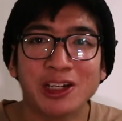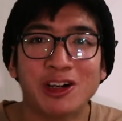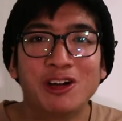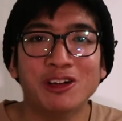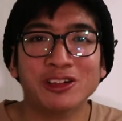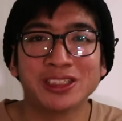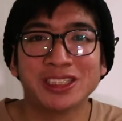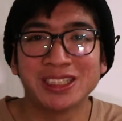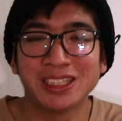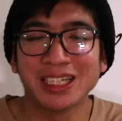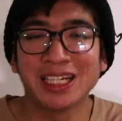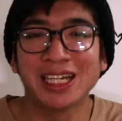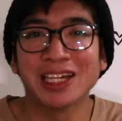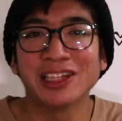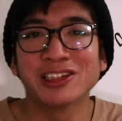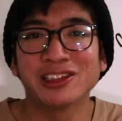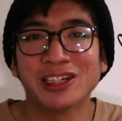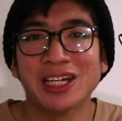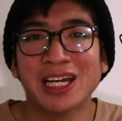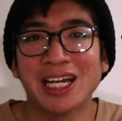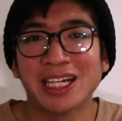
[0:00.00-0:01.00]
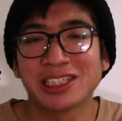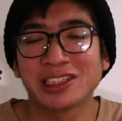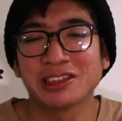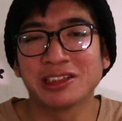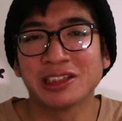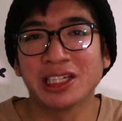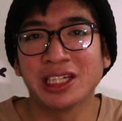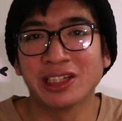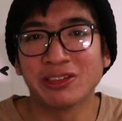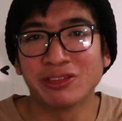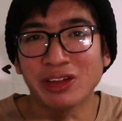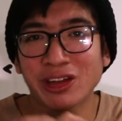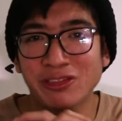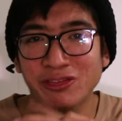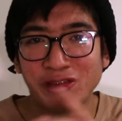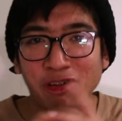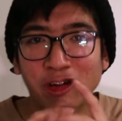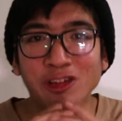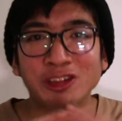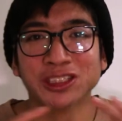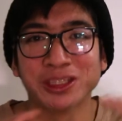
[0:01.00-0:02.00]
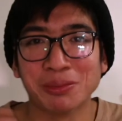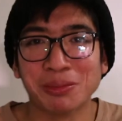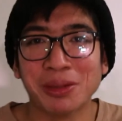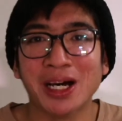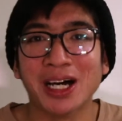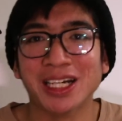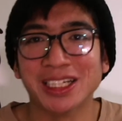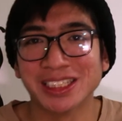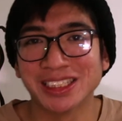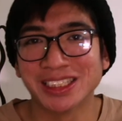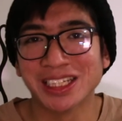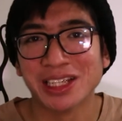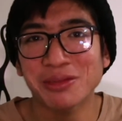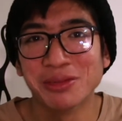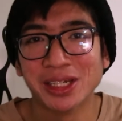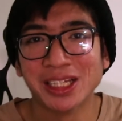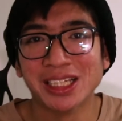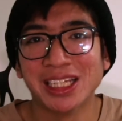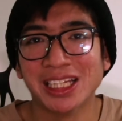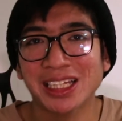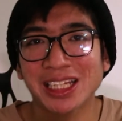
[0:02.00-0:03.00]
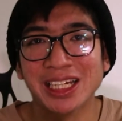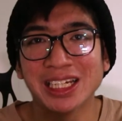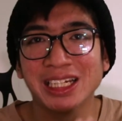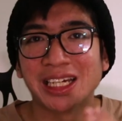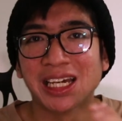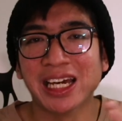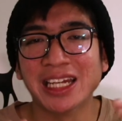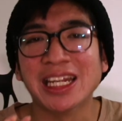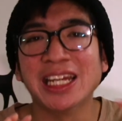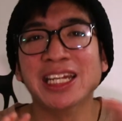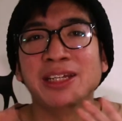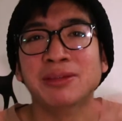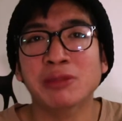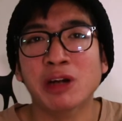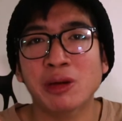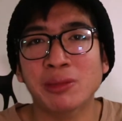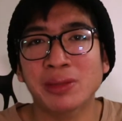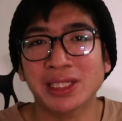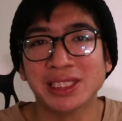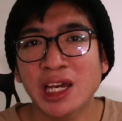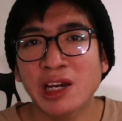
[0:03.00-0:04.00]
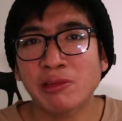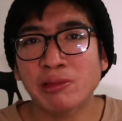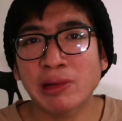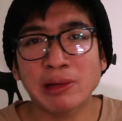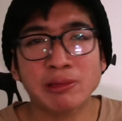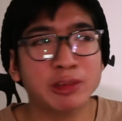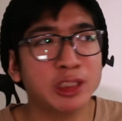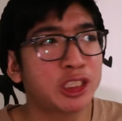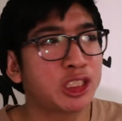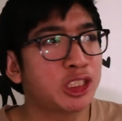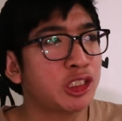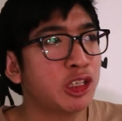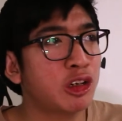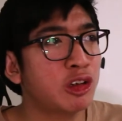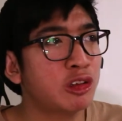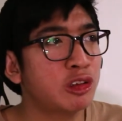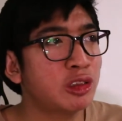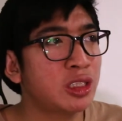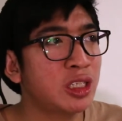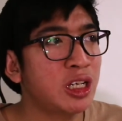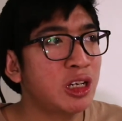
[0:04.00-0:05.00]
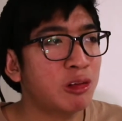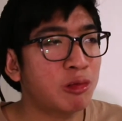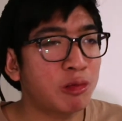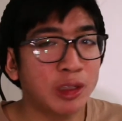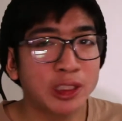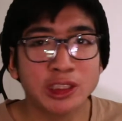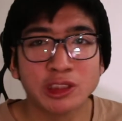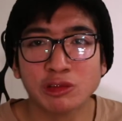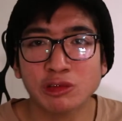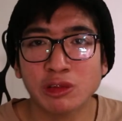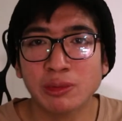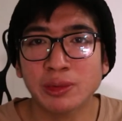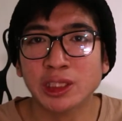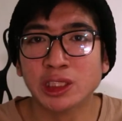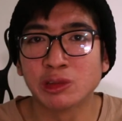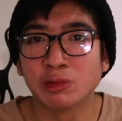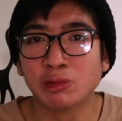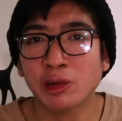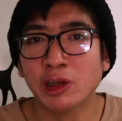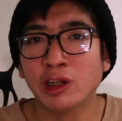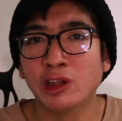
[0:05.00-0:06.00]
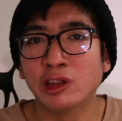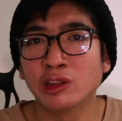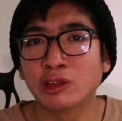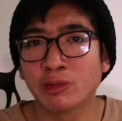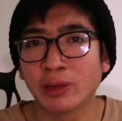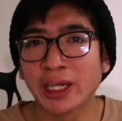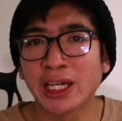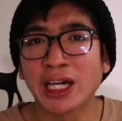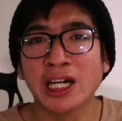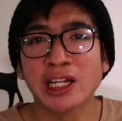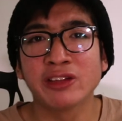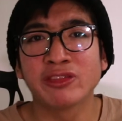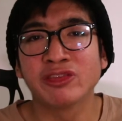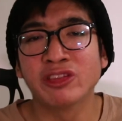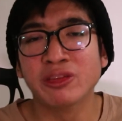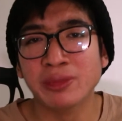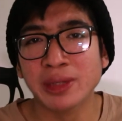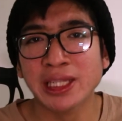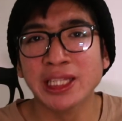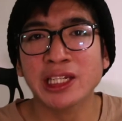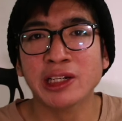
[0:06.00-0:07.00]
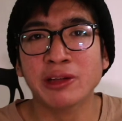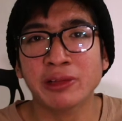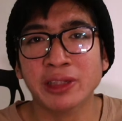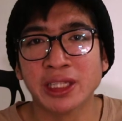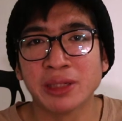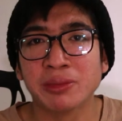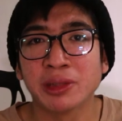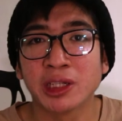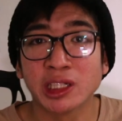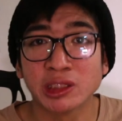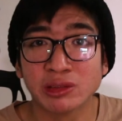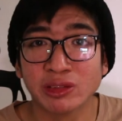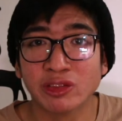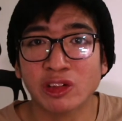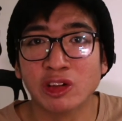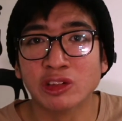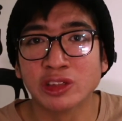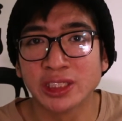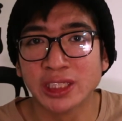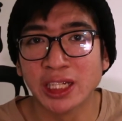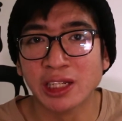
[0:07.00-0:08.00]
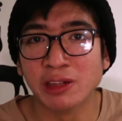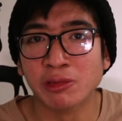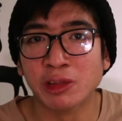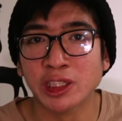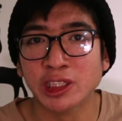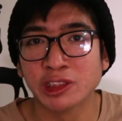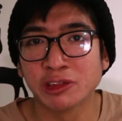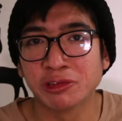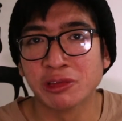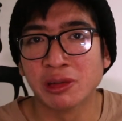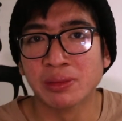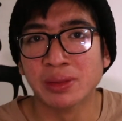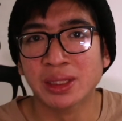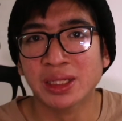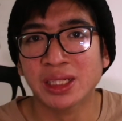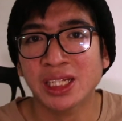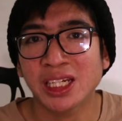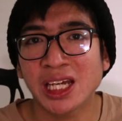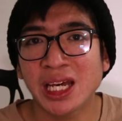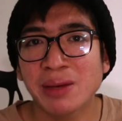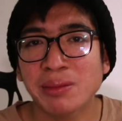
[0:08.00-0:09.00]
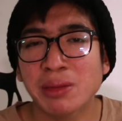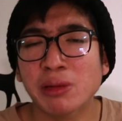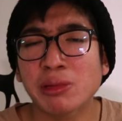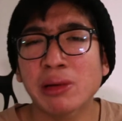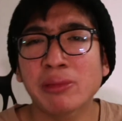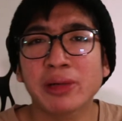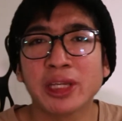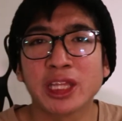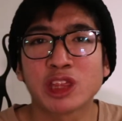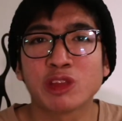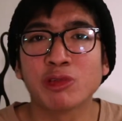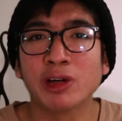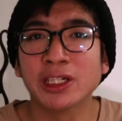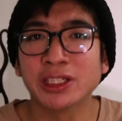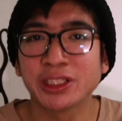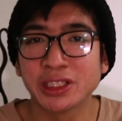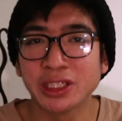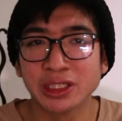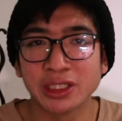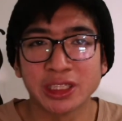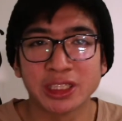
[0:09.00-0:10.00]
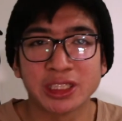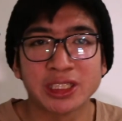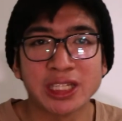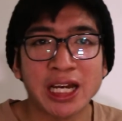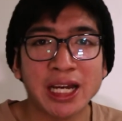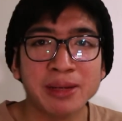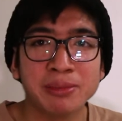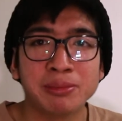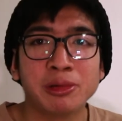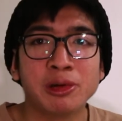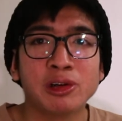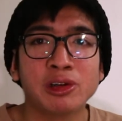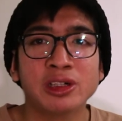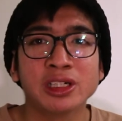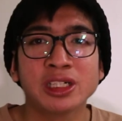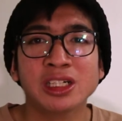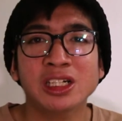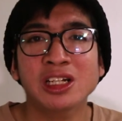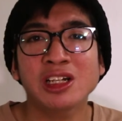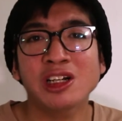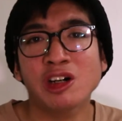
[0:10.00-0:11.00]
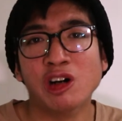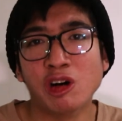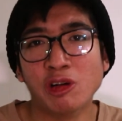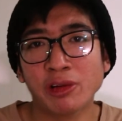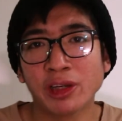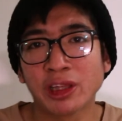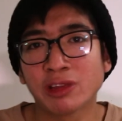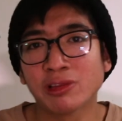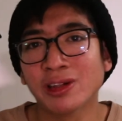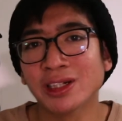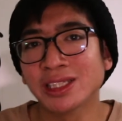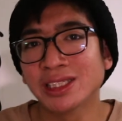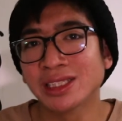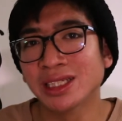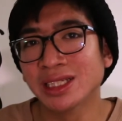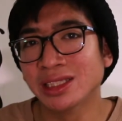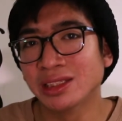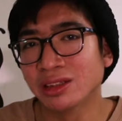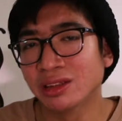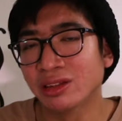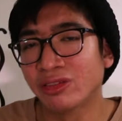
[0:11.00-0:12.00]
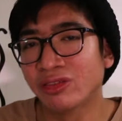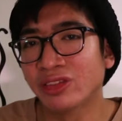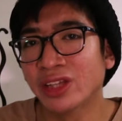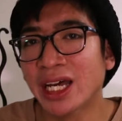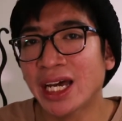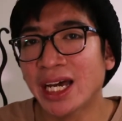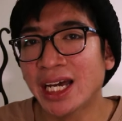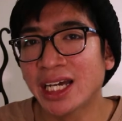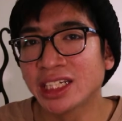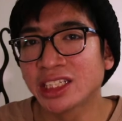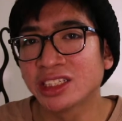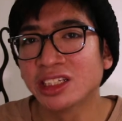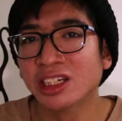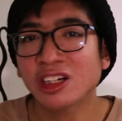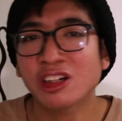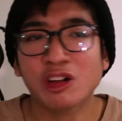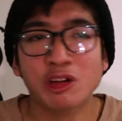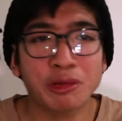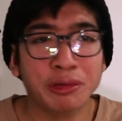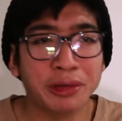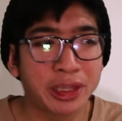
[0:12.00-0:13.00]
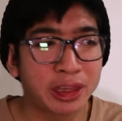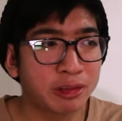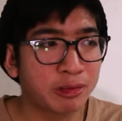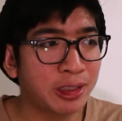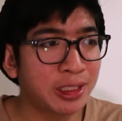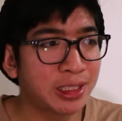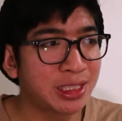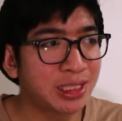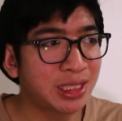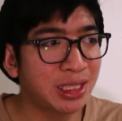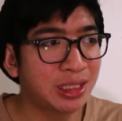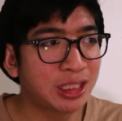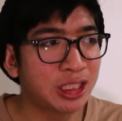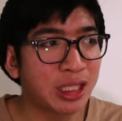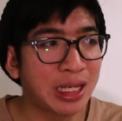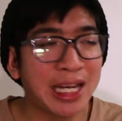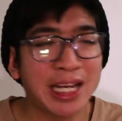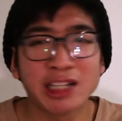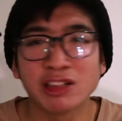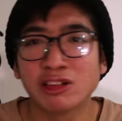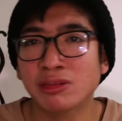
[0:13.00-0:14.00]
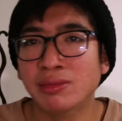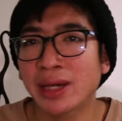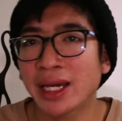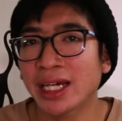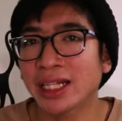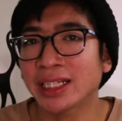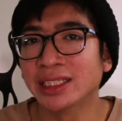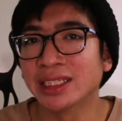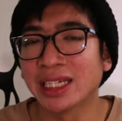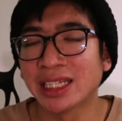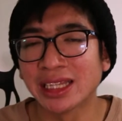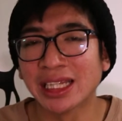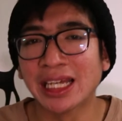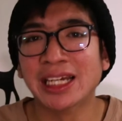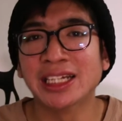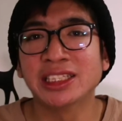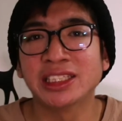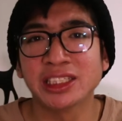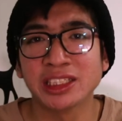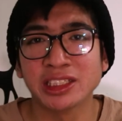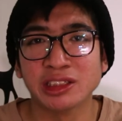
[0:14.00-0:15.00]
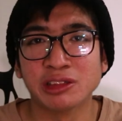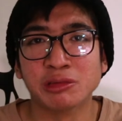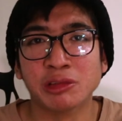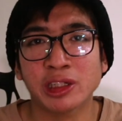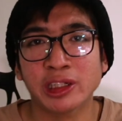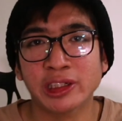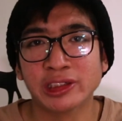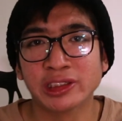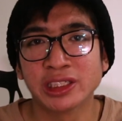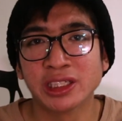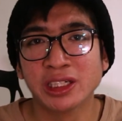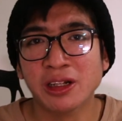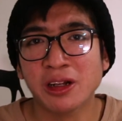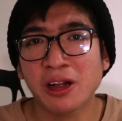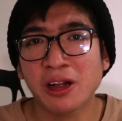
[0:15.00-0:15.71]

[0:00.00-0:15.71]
holds together, actually. It falls apart seemingly like at any moment. When we're shown Wonder Woman's world, we're kind of familiar with it because we've all seen Wonder Woman. But when we're thrust into Cyborg, or we're thrust into The Flash, or we're thrust into Aquaman's Atlantean world,